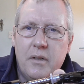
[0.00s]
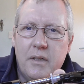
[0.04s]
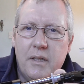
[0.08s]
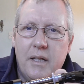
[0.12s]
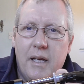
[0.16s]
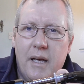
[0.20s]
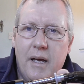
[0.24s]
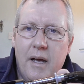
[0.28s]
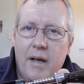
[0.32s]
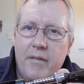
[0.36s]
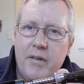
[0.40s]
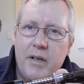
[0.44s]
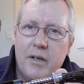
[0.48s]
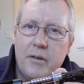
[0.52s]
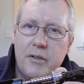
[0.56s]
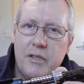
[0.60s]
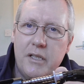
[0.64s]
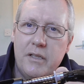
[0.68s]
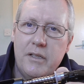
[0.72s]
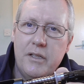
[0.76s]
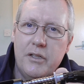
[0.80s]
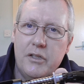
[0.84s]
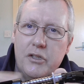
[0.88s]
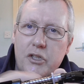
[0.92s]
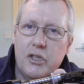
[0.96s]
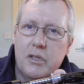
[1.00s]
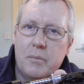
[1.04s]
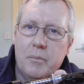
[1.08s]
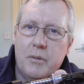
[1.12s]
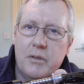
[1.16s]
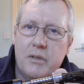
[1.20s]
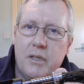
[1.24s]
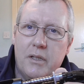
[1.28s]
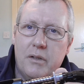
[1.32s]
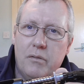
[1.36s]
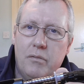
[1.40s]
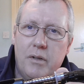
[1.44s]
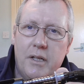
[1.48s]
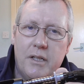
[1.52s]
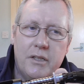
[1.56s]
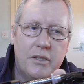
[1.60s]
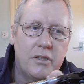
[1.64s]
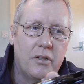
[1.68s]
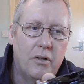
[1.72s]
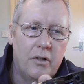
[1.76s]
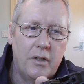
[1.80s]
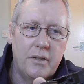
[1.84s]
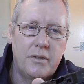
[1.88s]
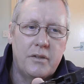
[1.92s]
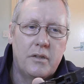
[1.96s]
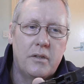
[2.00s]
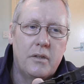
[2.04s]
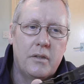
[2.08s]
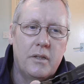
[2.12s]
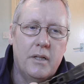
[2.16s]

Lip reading: Yeah, and then I did the adjustments at the rear sights.